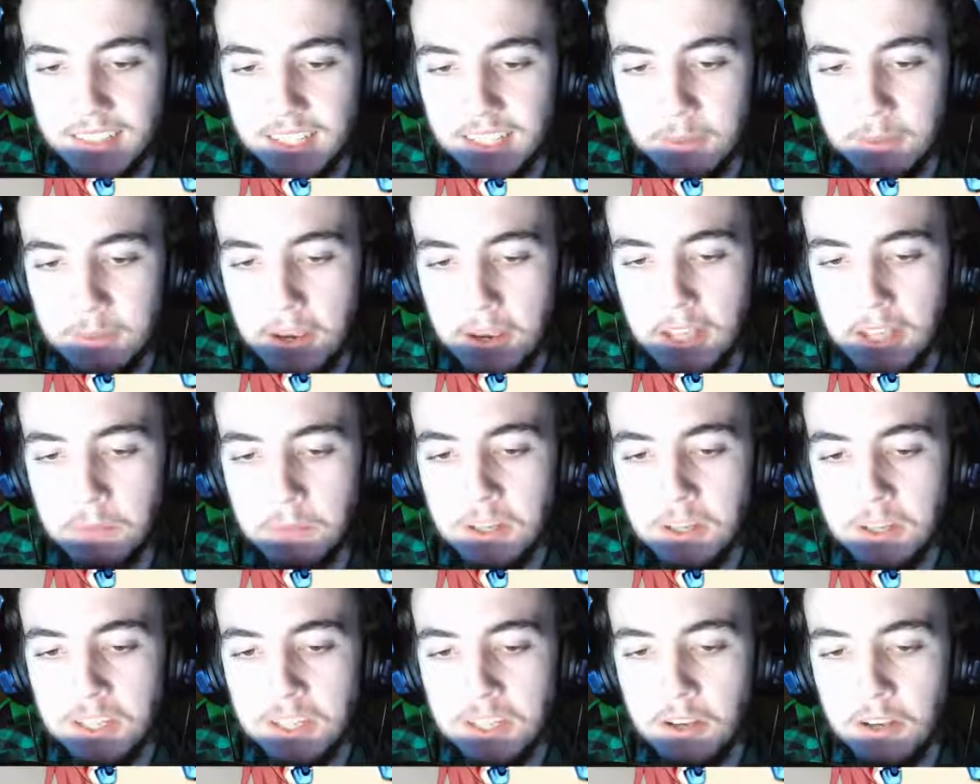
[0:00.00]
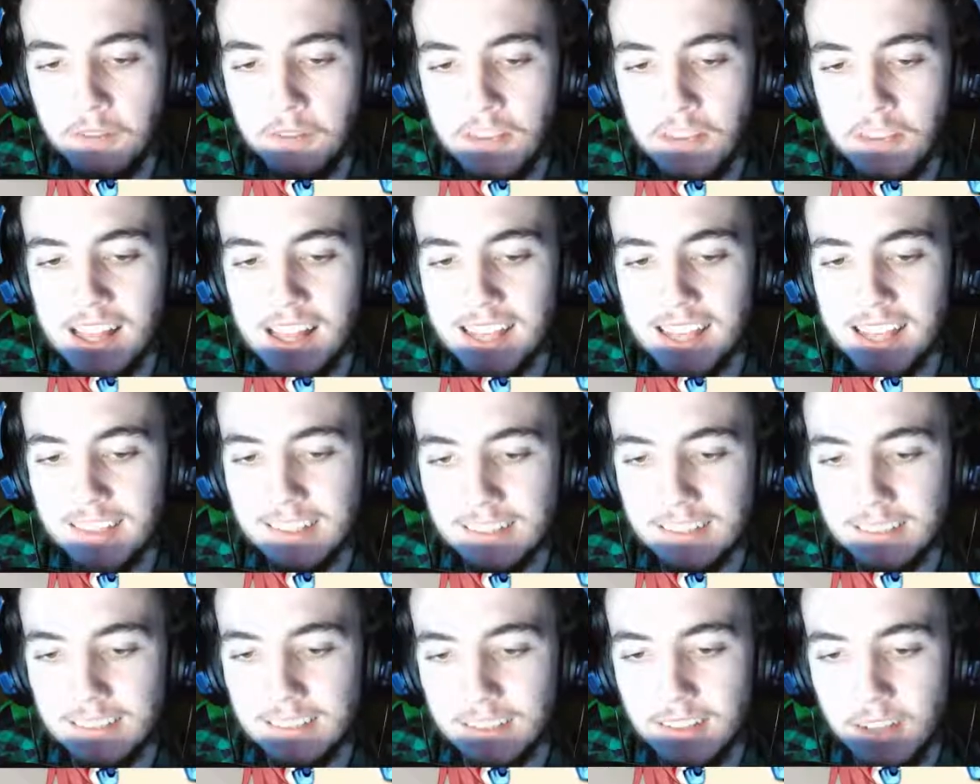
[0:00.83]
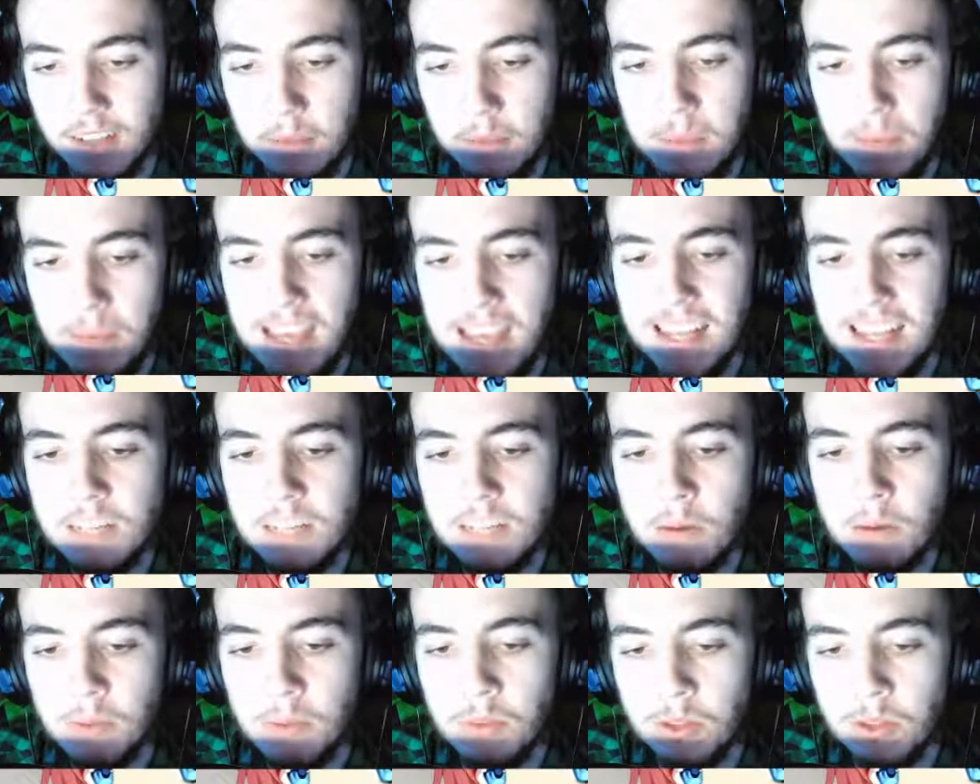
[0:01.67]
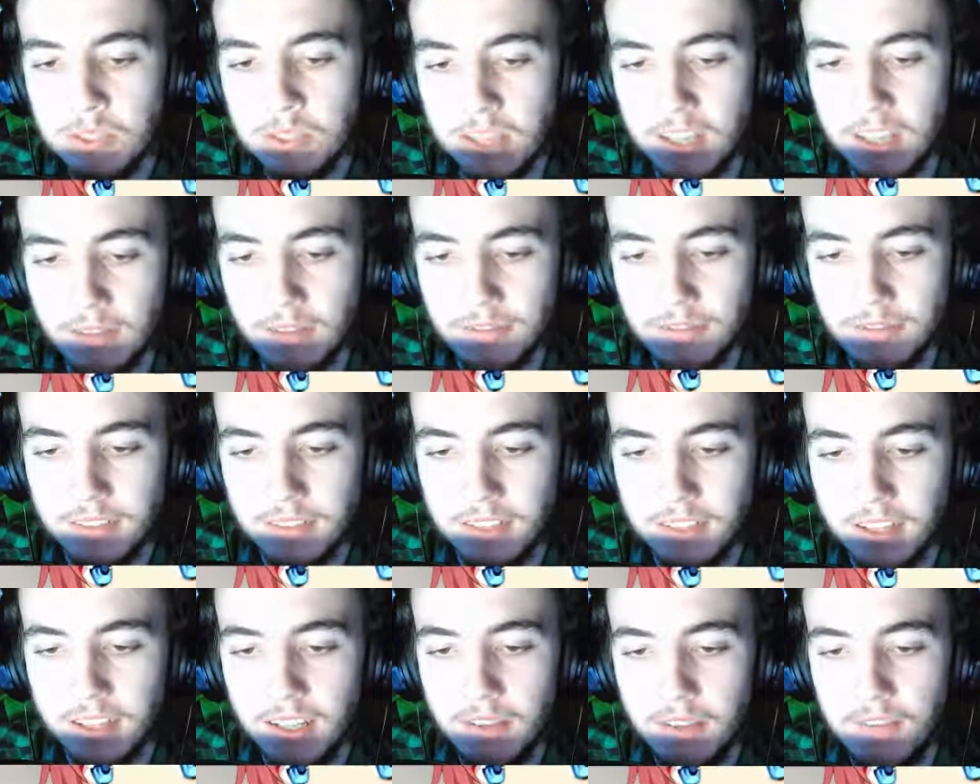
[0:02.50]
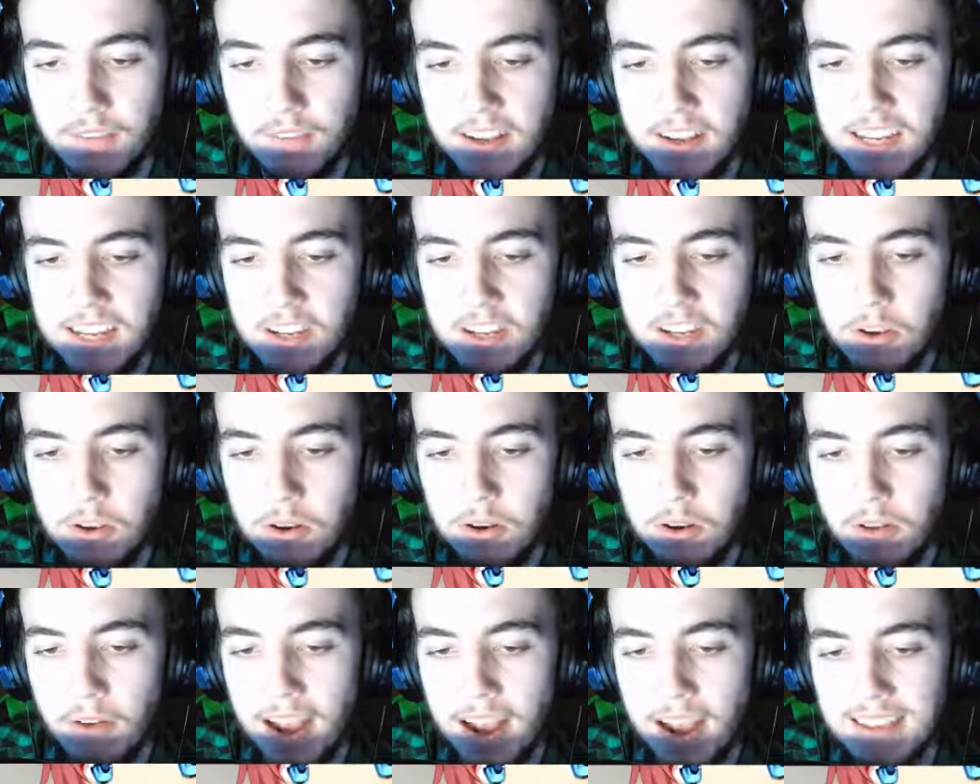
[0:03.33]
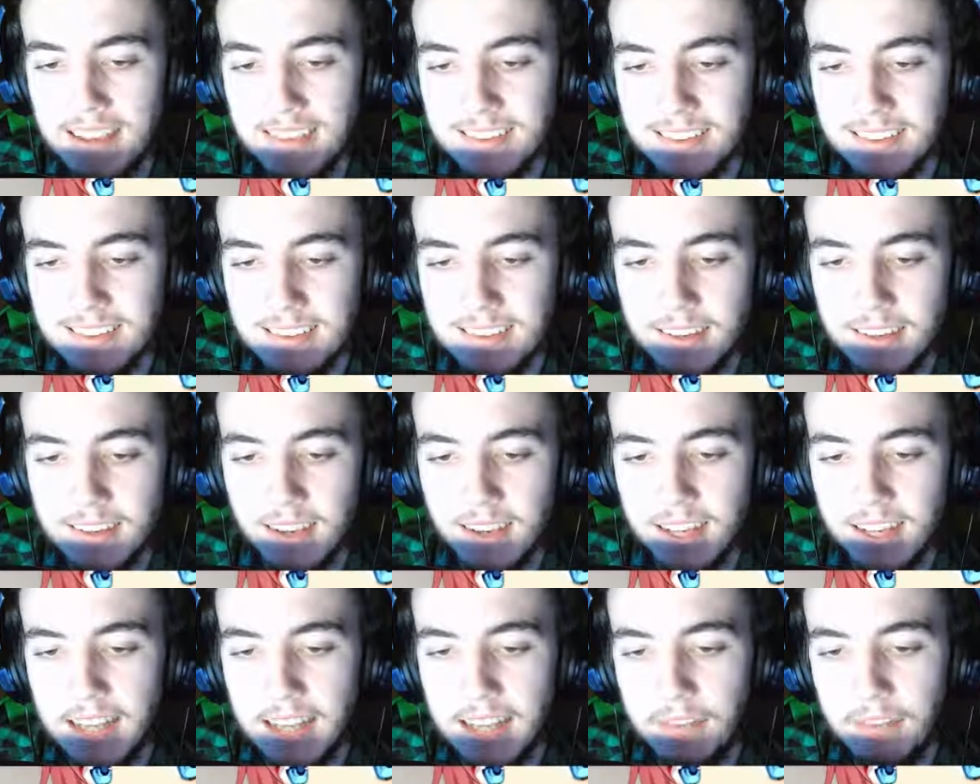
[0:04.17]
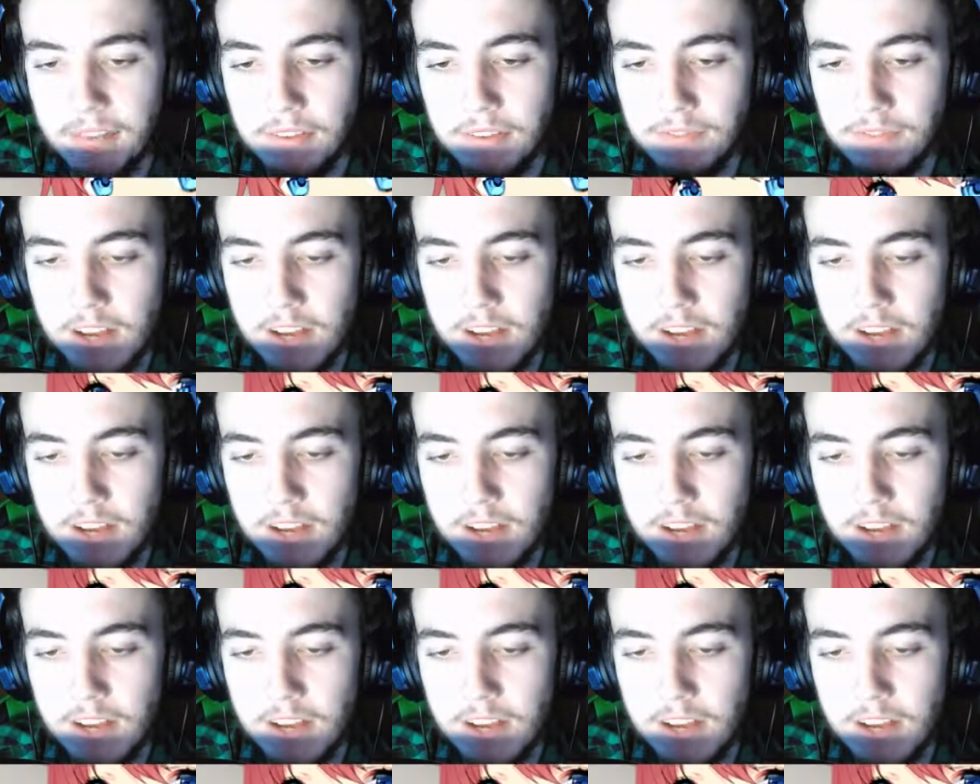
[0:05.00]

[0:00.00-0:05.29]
It's about expressing your feelings, being intimate with yourself, finding new horizons, and having